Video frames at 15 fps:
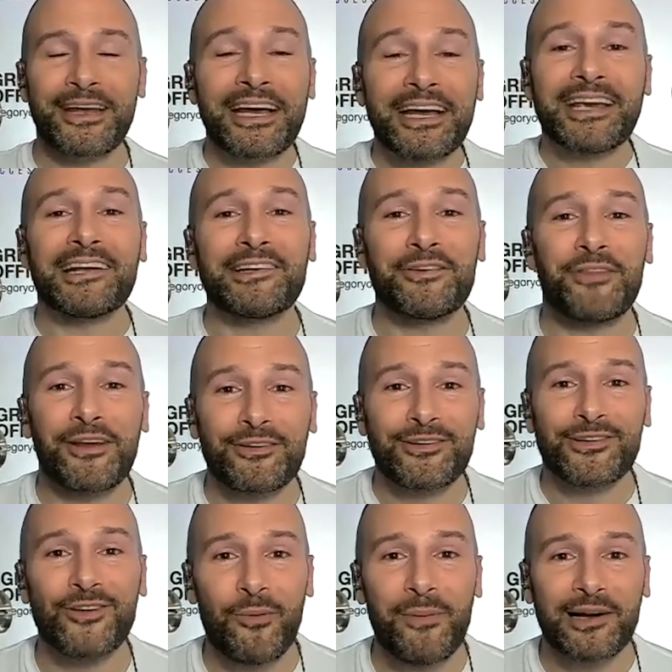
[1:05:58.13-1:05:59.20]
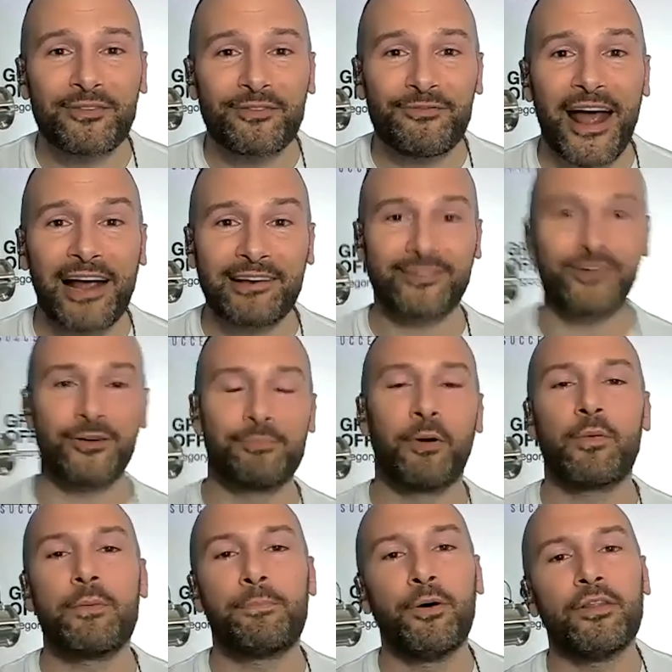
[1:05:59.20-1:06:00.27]
we can get you there so much faster, but
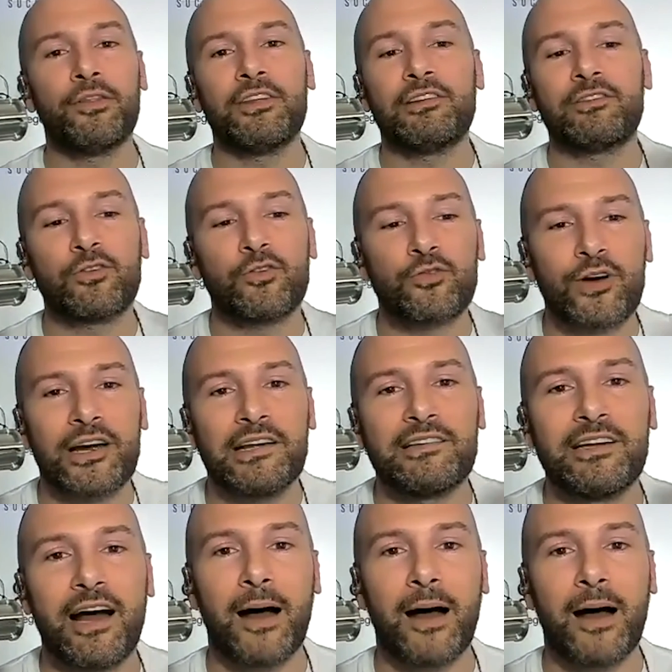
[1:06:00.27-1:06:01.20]
we put these crazy